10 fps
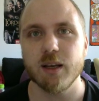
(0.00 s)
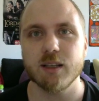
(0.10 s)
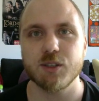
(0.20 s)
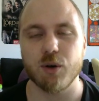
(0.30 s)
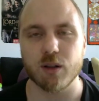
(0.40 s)

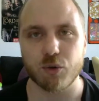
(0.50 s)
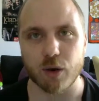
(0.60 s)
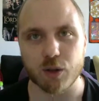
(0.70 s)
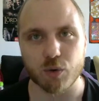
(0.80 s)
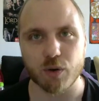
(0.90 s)
so I'll
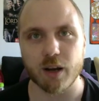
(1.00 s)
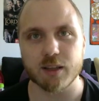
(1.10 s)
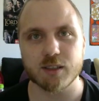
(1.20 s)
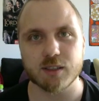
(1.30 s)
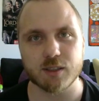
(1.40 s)
try to
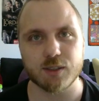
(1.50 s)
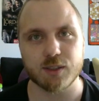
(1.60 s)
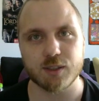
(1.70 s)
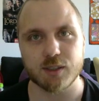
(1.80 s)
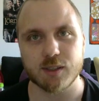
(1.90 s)
create
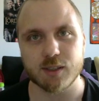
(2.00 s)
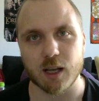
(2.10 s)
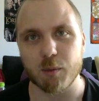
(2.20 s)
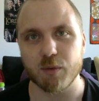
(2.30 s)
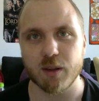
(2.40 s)

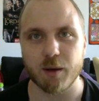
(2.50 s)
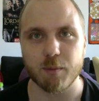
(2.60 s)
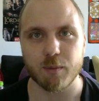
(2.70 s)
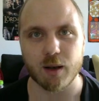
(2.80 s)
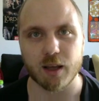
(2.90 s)
some of
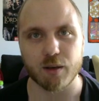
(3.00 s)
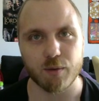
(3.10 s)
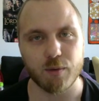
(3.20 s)
them like